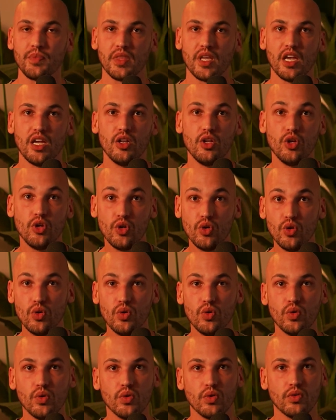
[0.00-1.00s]
and
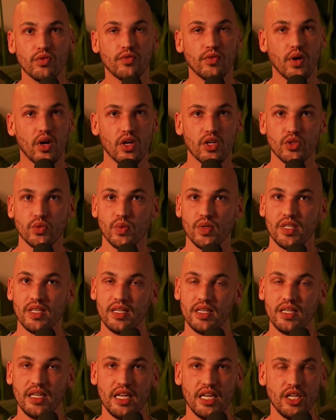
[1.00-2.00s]
who falls
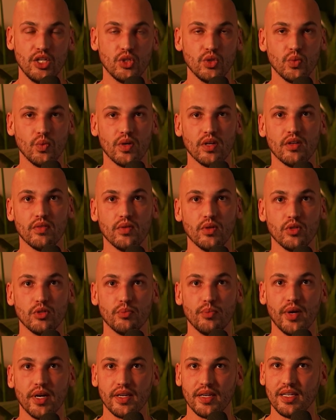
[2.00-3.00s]
within each one of those
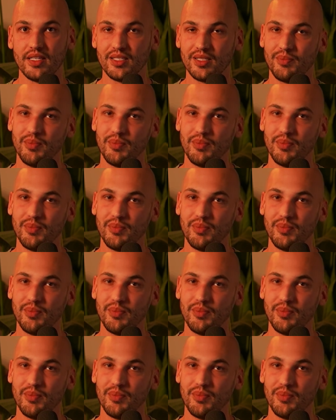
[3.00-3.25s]
buckets.